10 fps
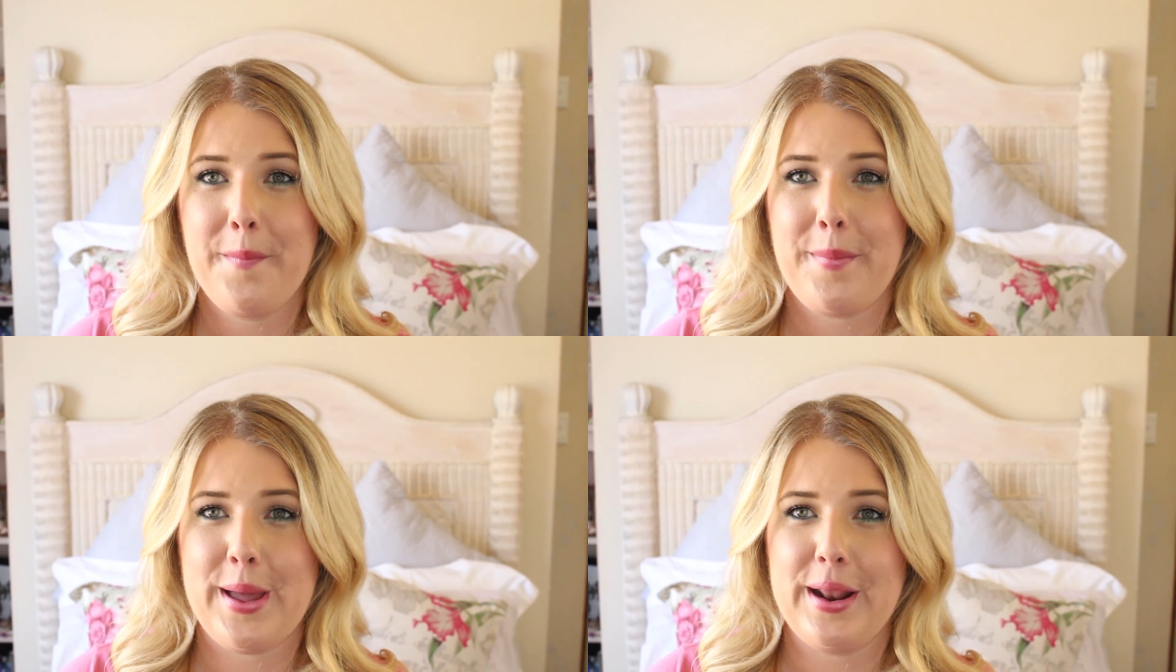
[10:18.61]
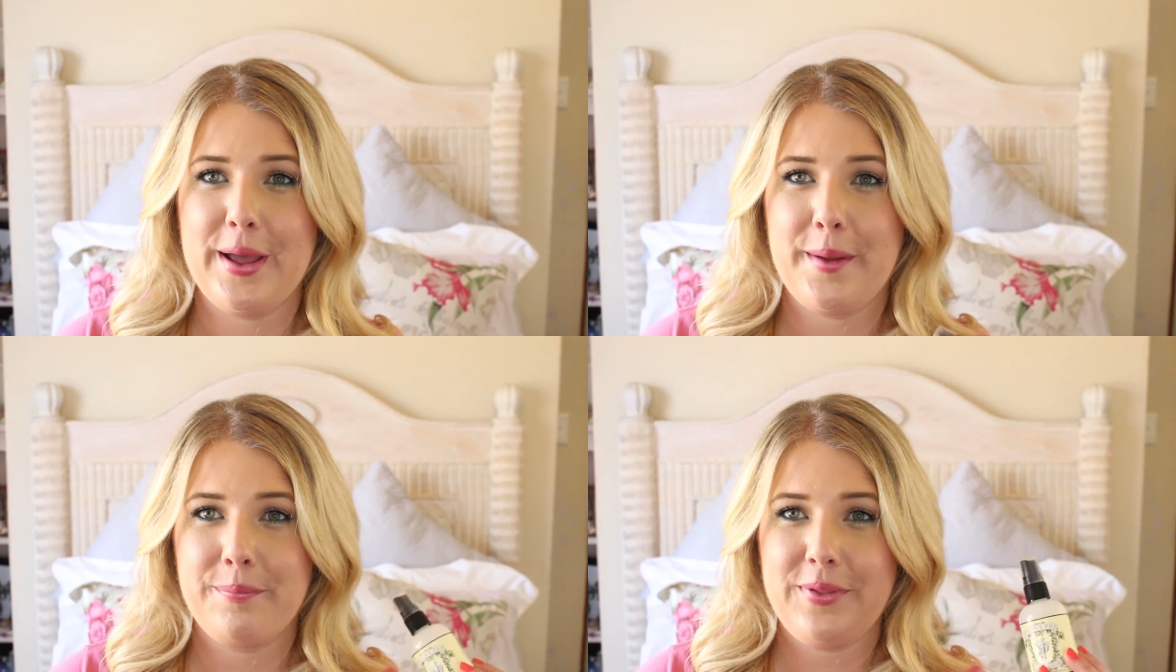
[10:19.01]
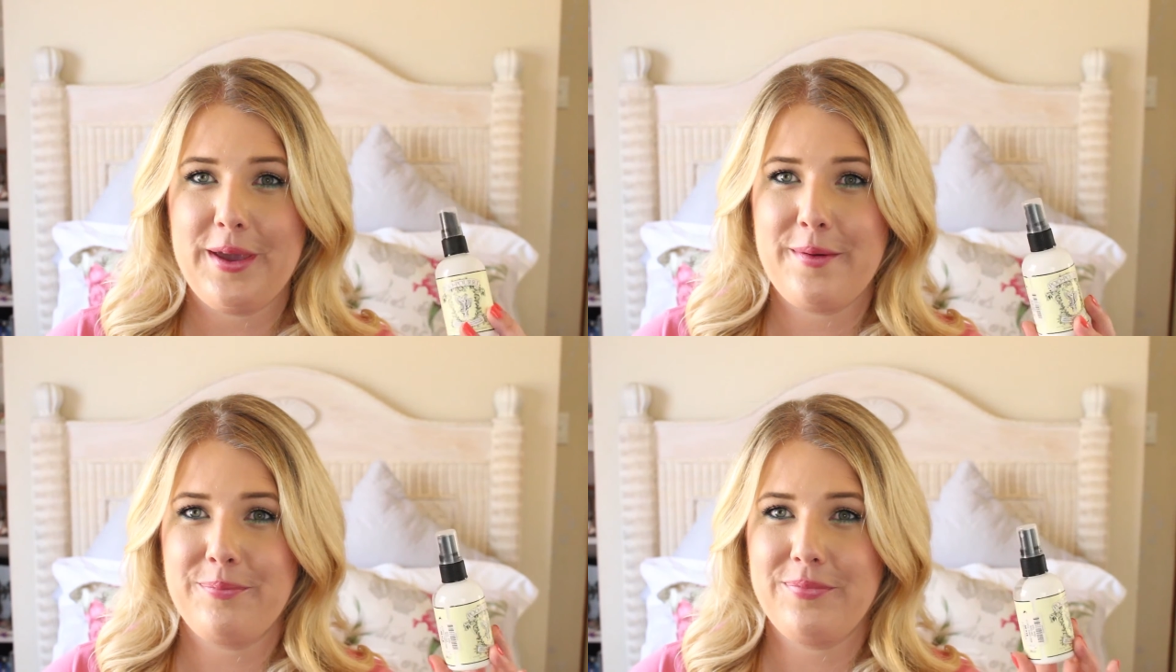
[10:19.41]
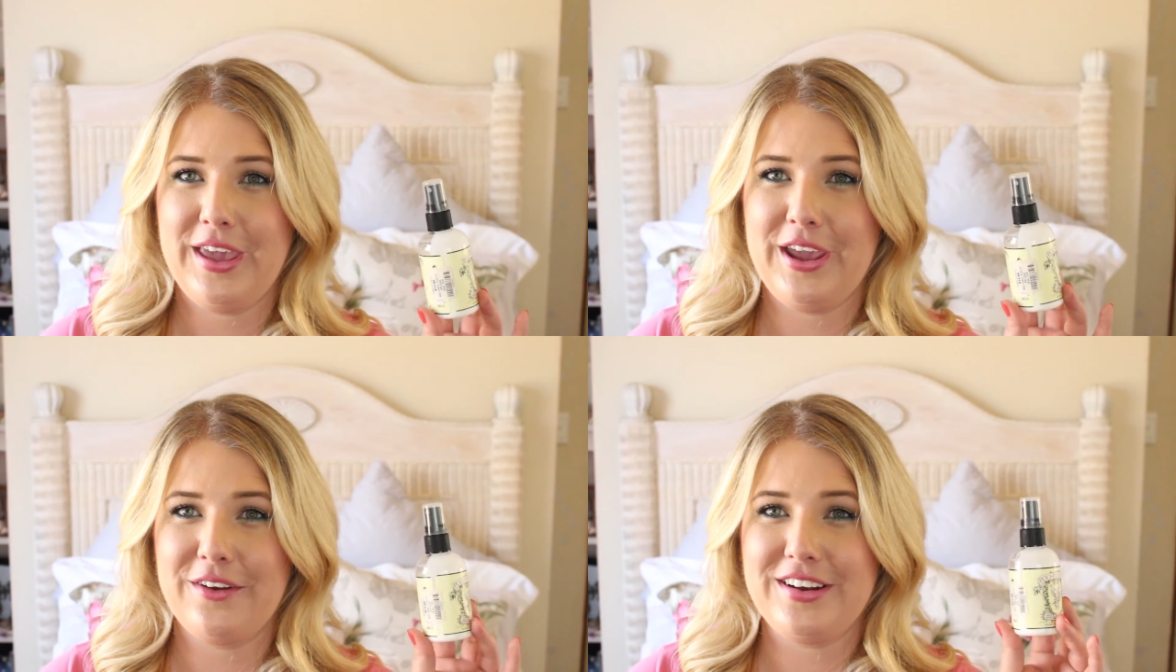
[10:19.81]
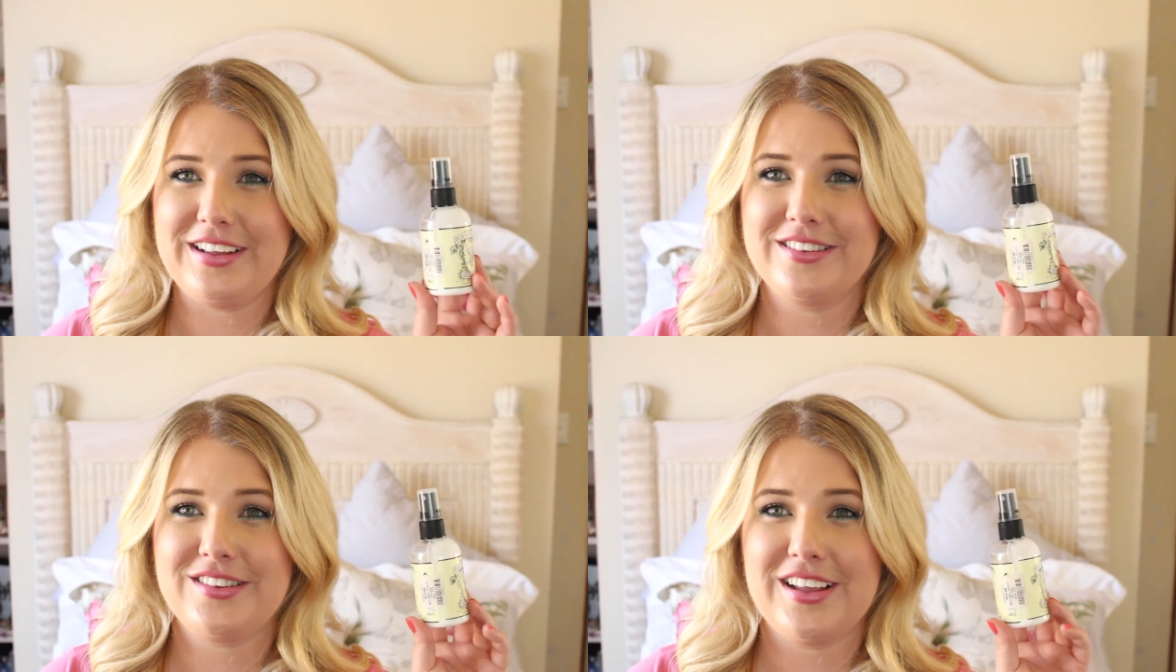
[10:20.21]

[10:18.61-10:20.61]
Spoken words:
But yeah, here it is.